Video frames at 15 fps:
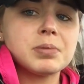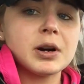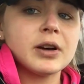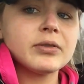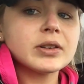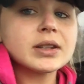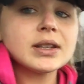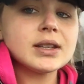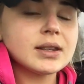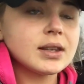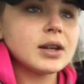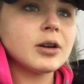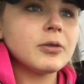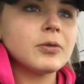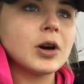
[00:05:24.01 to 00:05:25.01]
perfectly
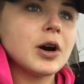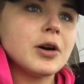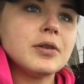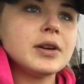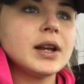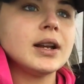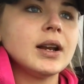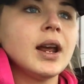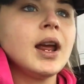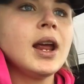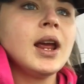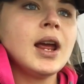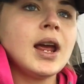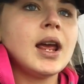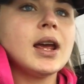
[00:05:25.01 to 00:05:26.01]
clear road
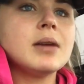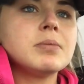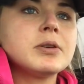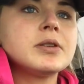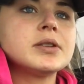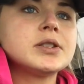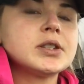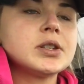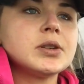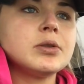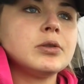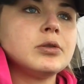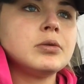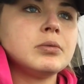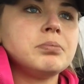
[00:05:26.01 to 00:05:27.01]
and able
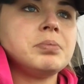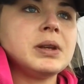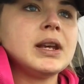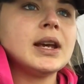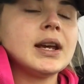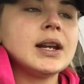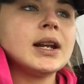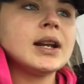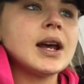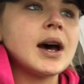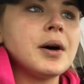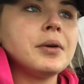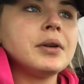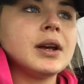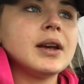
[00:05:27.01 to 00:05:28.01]
to be in and out,